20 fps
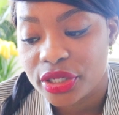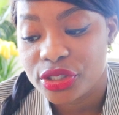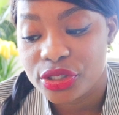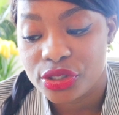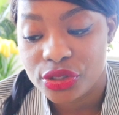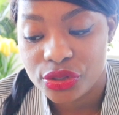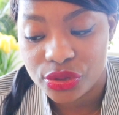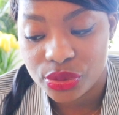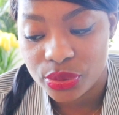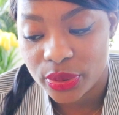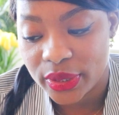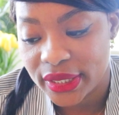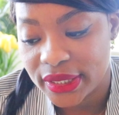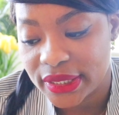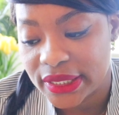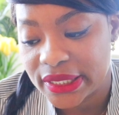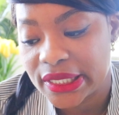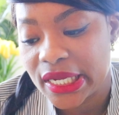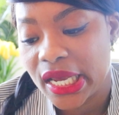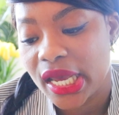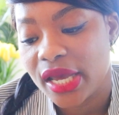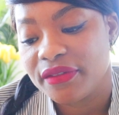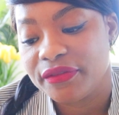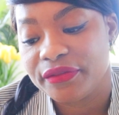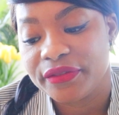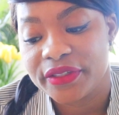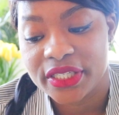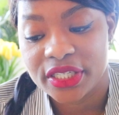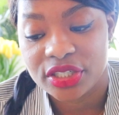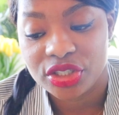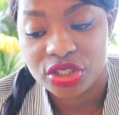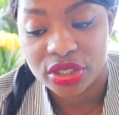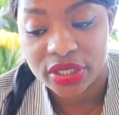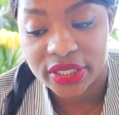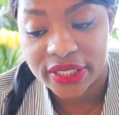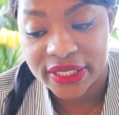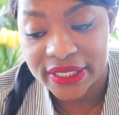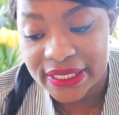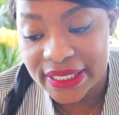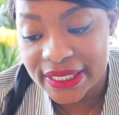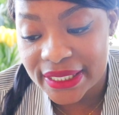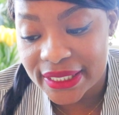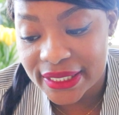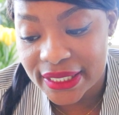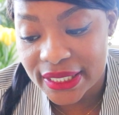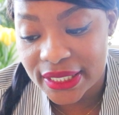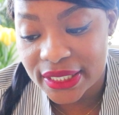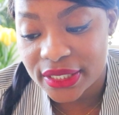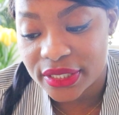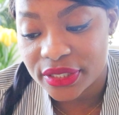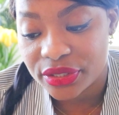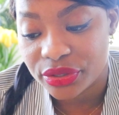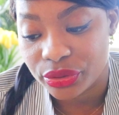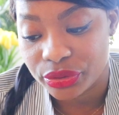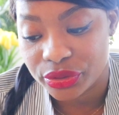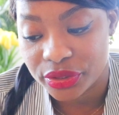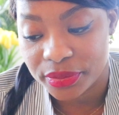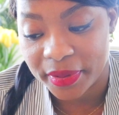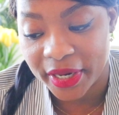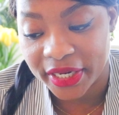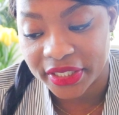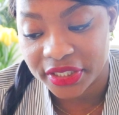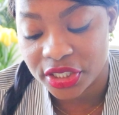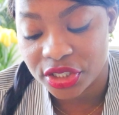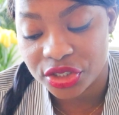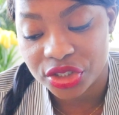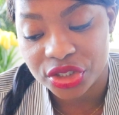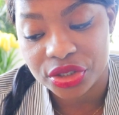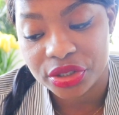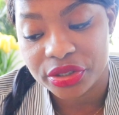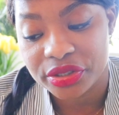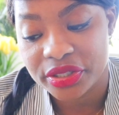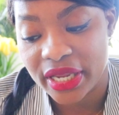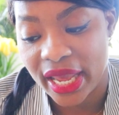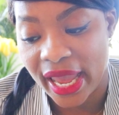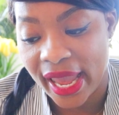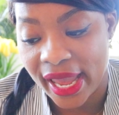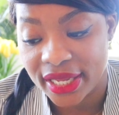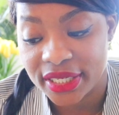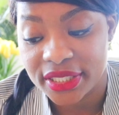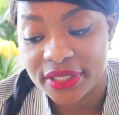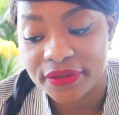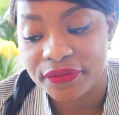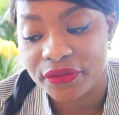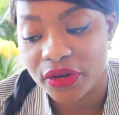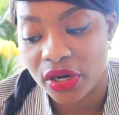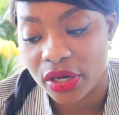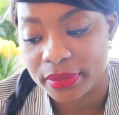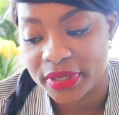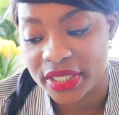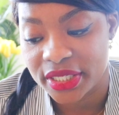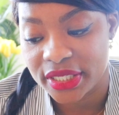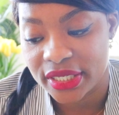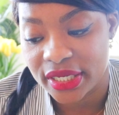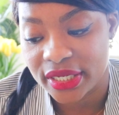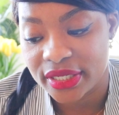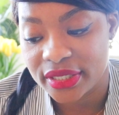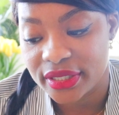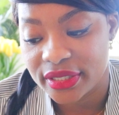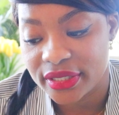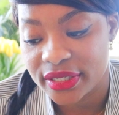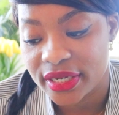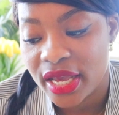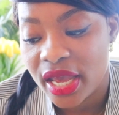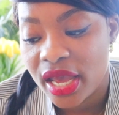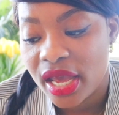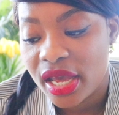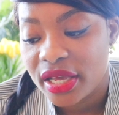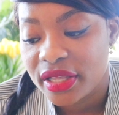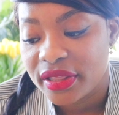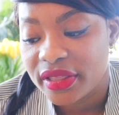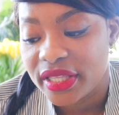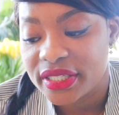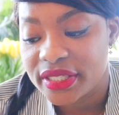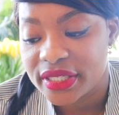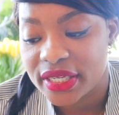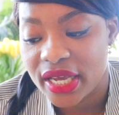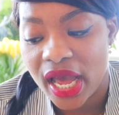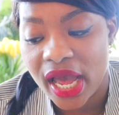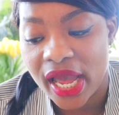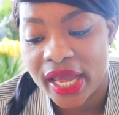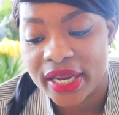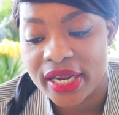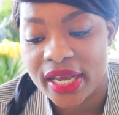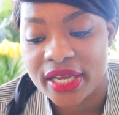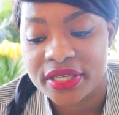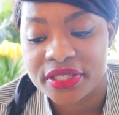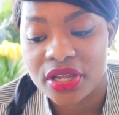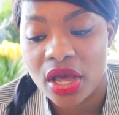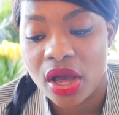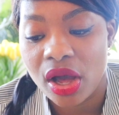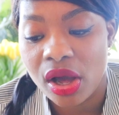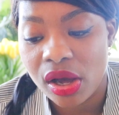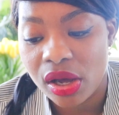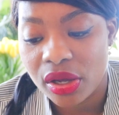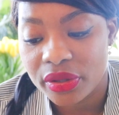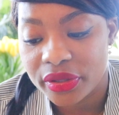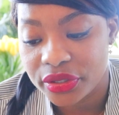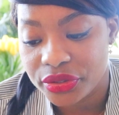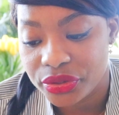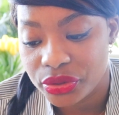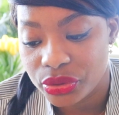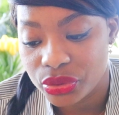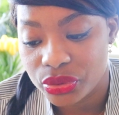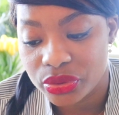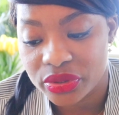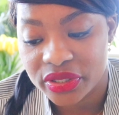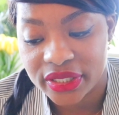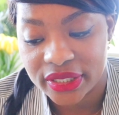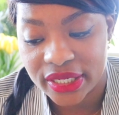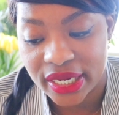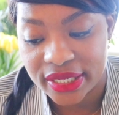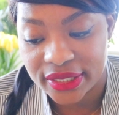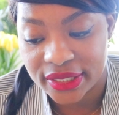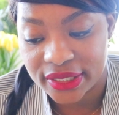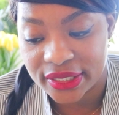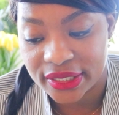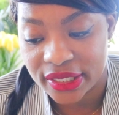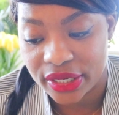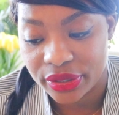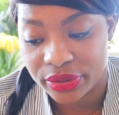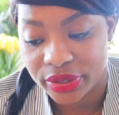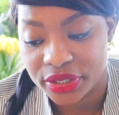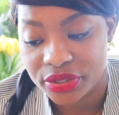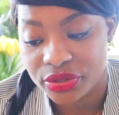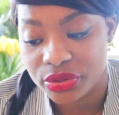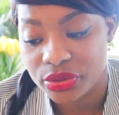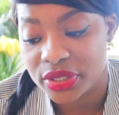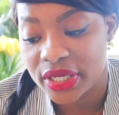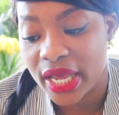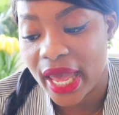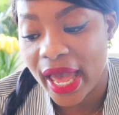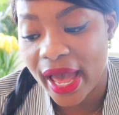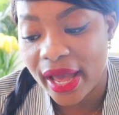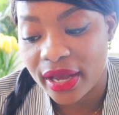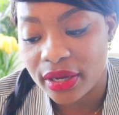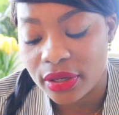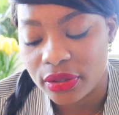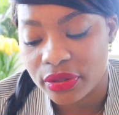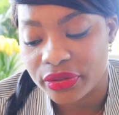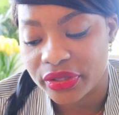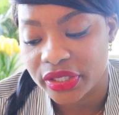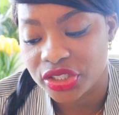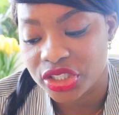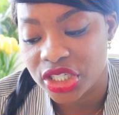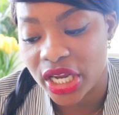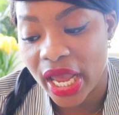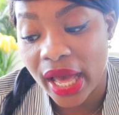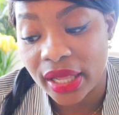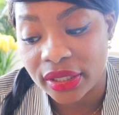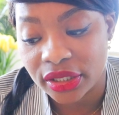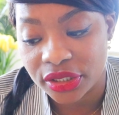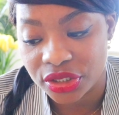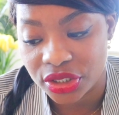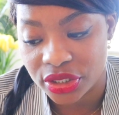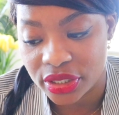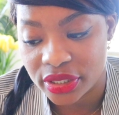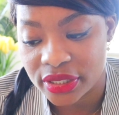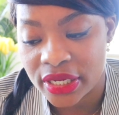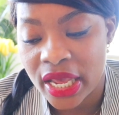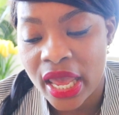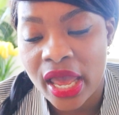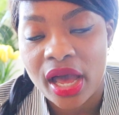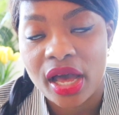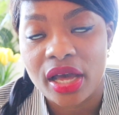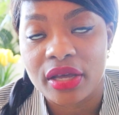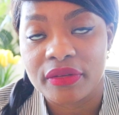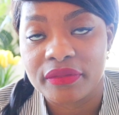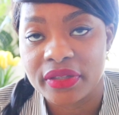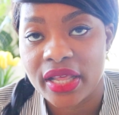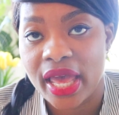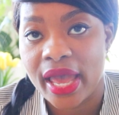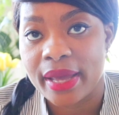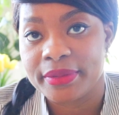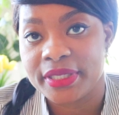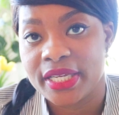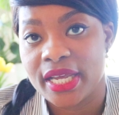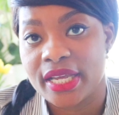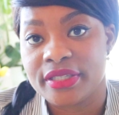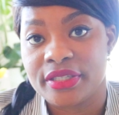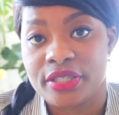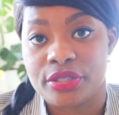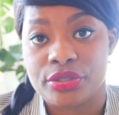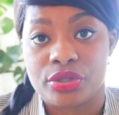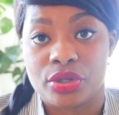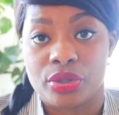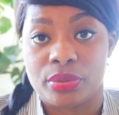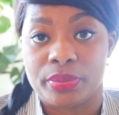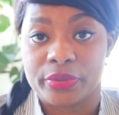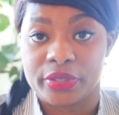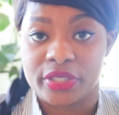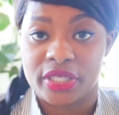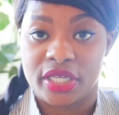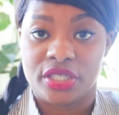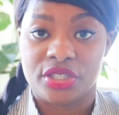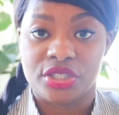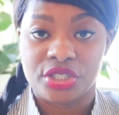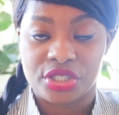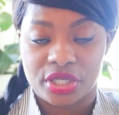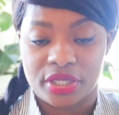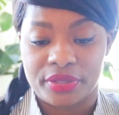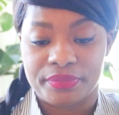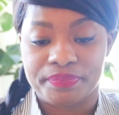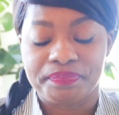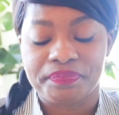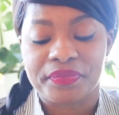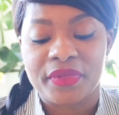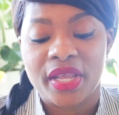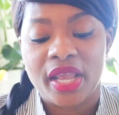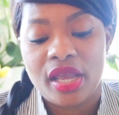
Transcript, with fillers: students, physician assistants, nurse practitioners, and pharmacists. This guide has all the tools necessary to tackle the challenges of lab test interpretation.